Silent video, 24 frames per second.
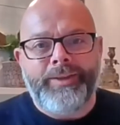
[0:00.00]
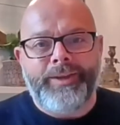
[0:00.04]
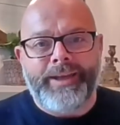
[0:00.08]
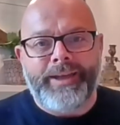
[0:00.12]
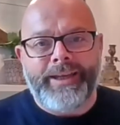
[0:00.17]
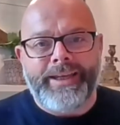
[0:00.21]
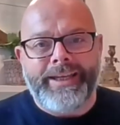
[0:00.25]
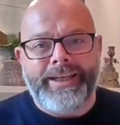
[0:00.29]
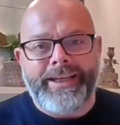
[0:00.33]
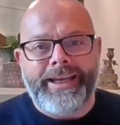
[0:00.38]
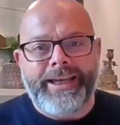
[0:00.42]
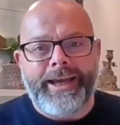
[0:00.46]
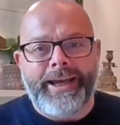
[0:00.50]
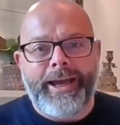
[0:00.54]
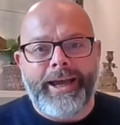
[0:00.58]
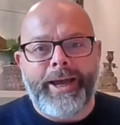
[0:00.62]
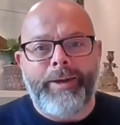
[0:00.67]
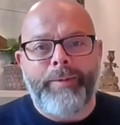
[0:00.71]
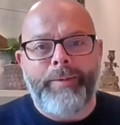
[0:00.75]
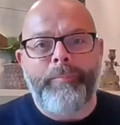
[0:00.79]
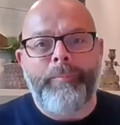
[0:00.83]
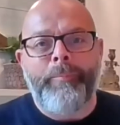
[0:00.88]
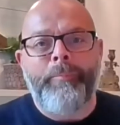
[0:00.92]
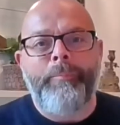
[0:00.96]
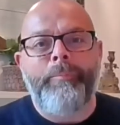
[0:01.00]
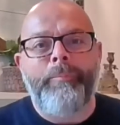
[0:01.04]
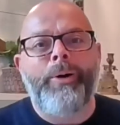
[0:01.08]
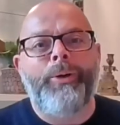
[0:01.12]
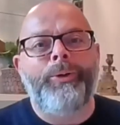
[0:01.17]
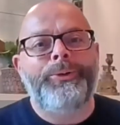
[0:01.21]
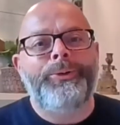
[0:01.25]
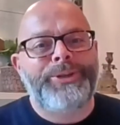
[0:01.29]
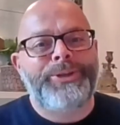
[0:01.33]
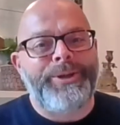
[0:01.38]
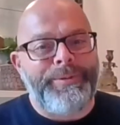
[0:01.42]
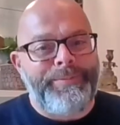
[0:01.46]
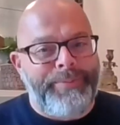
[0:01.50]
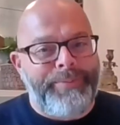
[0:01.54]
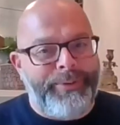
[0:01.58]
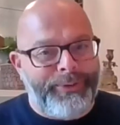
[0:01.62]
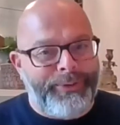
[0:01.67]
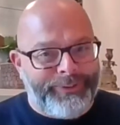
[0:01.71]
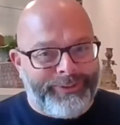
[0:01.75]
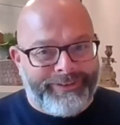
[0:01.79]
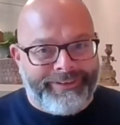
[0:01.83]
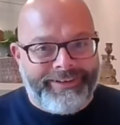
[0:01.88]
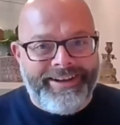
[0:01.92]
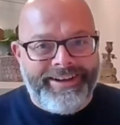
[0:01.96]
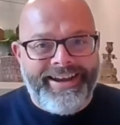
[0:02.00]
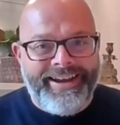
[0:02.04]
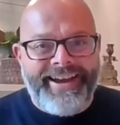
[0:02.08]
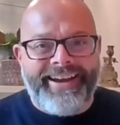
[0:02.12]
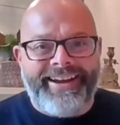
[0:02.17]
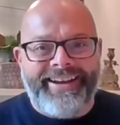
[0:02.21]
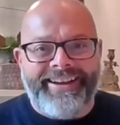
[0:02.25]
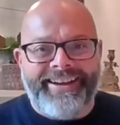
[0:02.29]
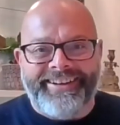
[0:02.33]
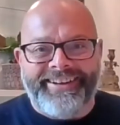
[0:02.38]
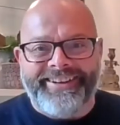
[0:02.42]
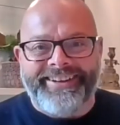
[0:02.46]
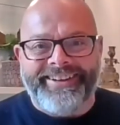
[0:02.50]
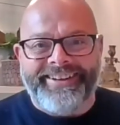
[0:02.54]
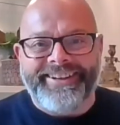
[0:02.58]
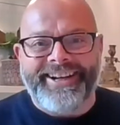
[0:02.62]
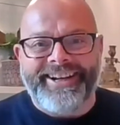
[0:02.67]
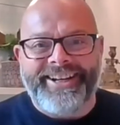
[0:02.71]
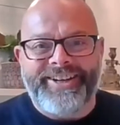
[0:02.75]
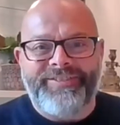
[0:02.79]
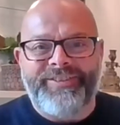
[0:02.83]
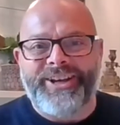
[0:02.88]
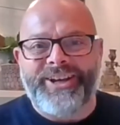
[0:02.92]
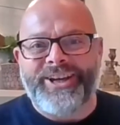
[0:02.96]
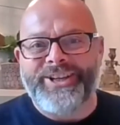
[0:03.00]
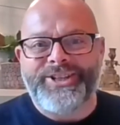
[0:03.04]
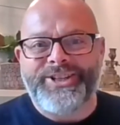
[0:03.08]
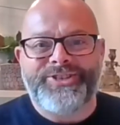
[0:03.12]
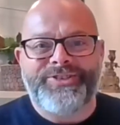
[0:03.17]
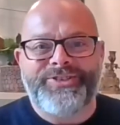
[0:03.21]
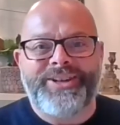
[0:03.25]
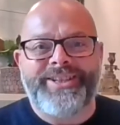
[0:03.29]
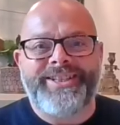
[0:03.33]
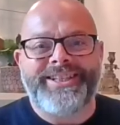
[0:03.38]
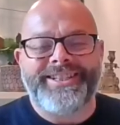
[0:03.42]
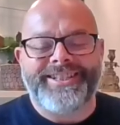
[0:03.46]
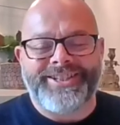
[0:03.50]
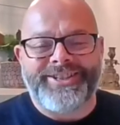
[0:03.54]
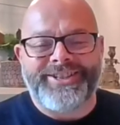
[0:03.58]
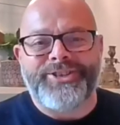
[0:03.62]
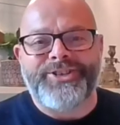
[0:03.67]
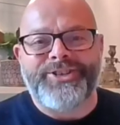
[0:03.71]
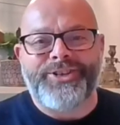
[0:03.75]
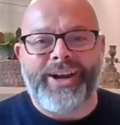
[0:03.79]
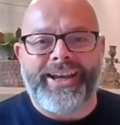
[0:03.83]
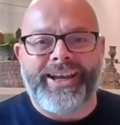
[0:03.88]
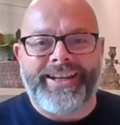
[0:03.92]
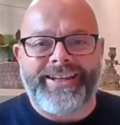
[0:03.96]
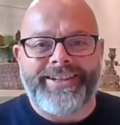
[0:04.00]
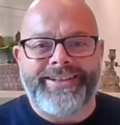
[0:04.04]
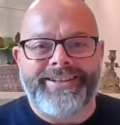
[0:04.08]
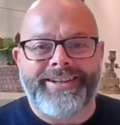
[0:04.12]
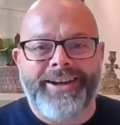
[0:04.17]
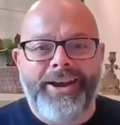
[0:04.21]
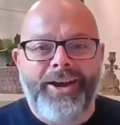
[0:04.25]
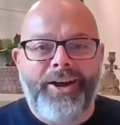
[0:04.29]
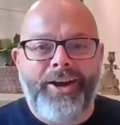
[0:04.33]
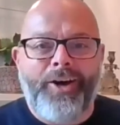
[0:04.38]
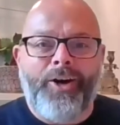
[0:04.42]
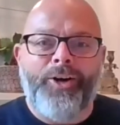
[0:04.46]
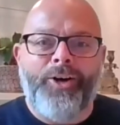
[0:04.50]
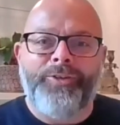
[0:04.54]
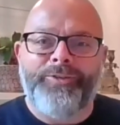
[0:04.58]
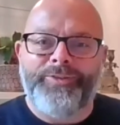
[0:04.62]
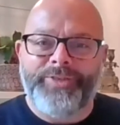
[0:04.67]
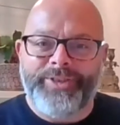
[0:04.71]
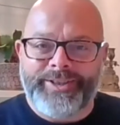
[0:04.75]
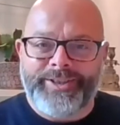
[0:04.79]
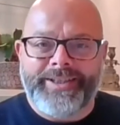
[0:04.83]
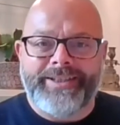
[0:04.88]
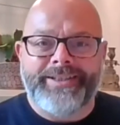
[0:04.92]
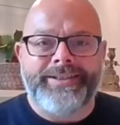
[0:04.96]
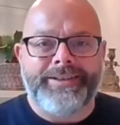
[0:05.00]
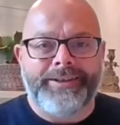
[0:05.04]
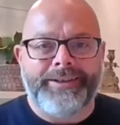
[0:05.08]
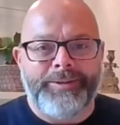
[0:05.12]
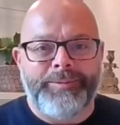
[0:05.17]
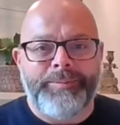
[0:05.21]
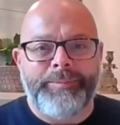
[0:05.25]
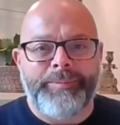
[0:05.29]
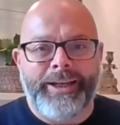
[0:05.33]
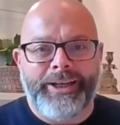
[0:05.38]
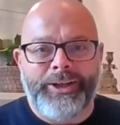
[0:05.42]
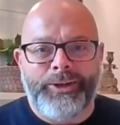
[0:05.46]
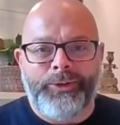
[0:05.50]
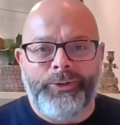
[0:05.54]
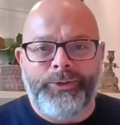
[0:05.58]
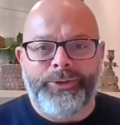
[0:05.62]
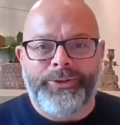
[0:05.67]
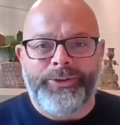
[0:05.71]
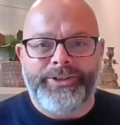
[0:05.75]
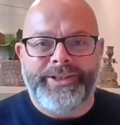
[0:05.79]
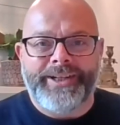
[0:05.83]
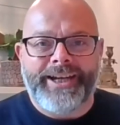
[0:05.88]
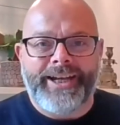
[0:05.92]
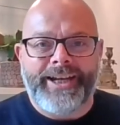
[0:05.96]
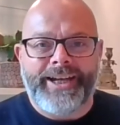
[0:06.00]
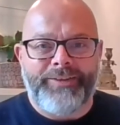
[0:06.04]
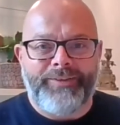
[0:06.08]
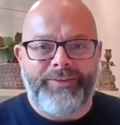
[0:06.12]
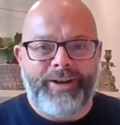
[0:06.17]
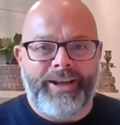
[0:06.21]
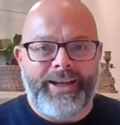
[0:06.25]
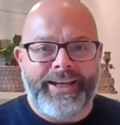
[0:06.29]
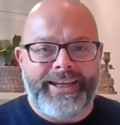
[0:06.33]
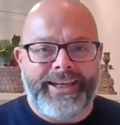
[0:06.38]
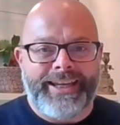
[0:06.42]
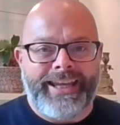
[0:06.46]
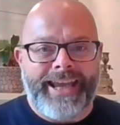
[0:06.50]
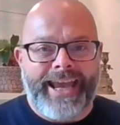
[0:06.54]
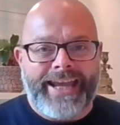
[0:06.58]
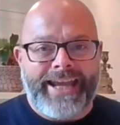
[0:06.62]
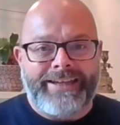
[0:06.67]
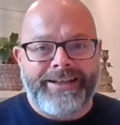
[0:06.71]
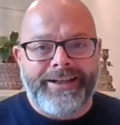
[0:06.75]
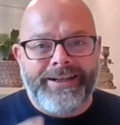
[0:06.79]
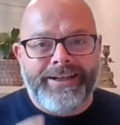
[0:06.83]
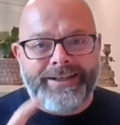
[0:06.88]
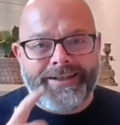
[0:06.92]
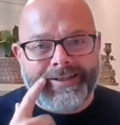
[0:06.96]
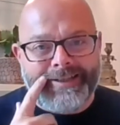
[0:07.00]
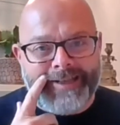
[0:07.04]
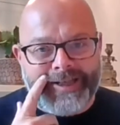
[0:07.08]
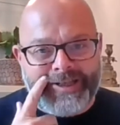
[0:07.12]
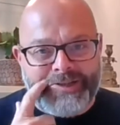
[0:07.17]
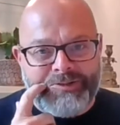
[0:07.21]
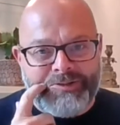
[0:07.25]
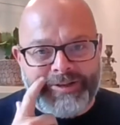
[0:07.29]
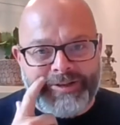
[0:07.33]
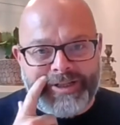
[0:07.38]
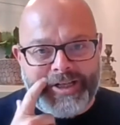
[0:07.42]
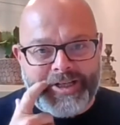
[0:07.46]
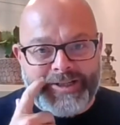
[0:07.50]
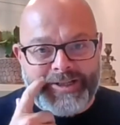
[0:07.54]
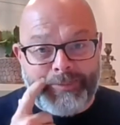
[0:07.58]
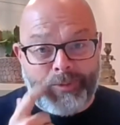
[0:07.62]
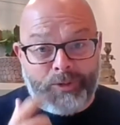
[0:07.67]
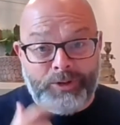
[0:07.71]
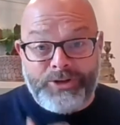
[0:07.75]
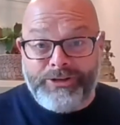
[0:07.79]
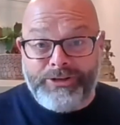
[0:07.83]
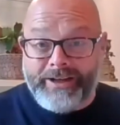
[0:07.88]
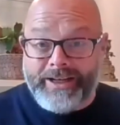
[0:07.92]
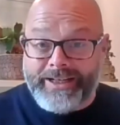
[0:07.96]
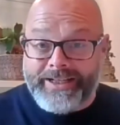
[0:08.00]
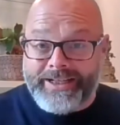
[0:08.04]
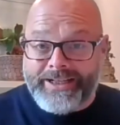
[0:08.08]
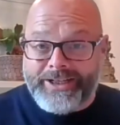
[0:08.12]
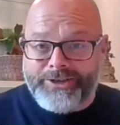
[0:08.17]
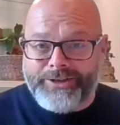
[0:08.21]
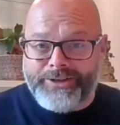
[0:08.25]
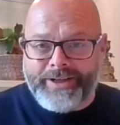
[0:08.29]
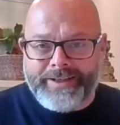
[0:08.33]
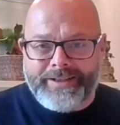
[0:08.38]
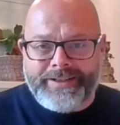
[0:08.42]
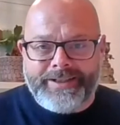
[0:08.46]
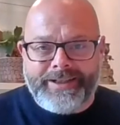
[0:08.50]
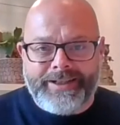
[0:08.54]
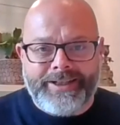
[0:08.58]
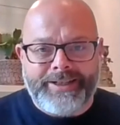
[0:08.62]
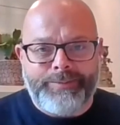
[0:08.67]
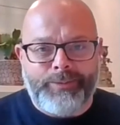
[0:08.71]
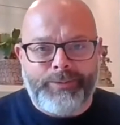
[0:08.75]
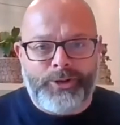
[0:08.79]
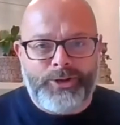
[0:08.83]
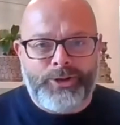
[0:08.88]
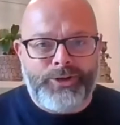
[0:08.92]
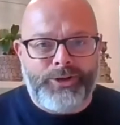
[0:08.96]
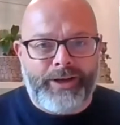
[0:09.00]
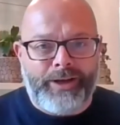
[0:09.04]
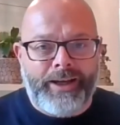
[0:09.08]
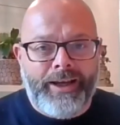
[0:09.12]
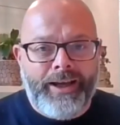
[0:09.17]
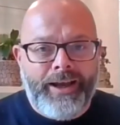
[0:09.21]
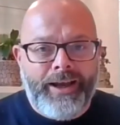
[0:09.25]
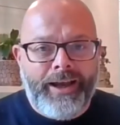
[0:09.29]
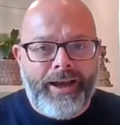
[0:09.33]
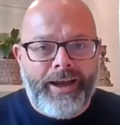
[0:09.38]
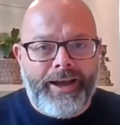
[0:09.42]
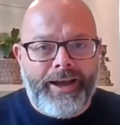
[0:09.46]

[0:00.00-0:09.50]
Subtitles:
the multiple kind of like stresses and strains of the system in order to kind of like get sexual orientation monitoring and indeed trans status monitoring